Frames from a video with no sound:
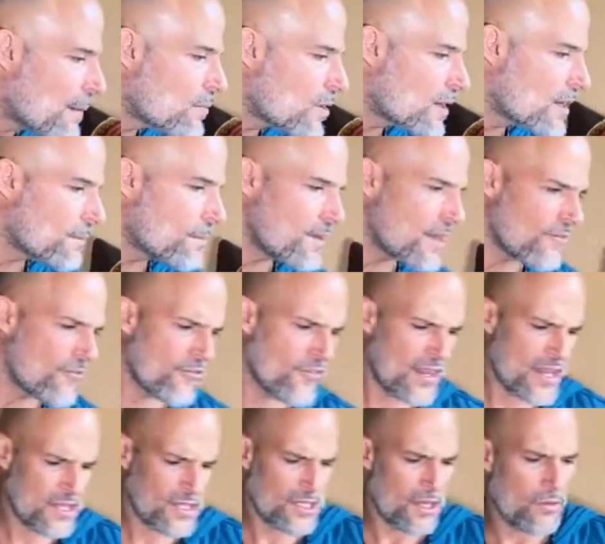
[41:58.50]
am gonna be
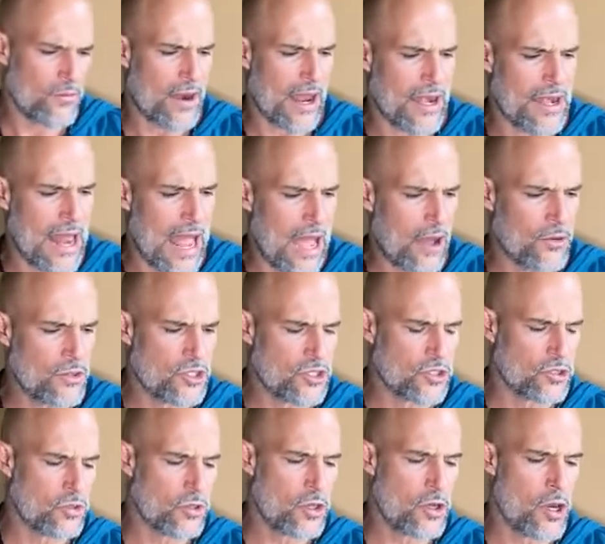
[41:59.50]
finishing right now,
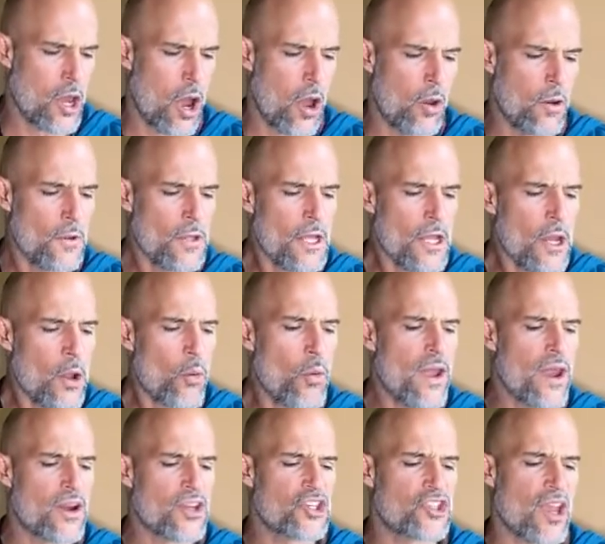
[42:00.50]
just so you know.
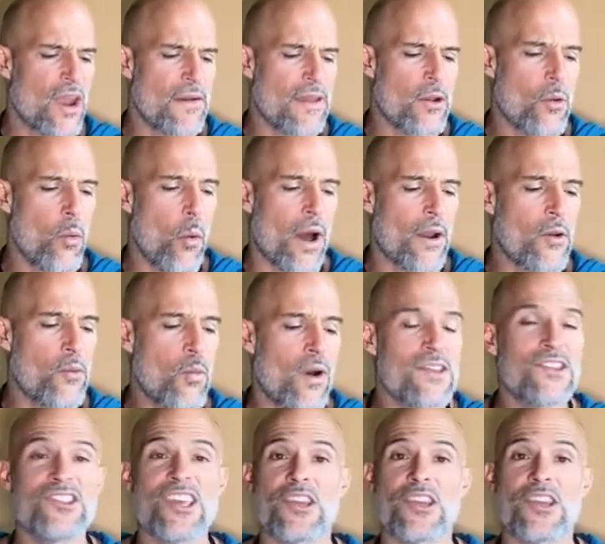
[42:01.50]
We are sharing one-on-one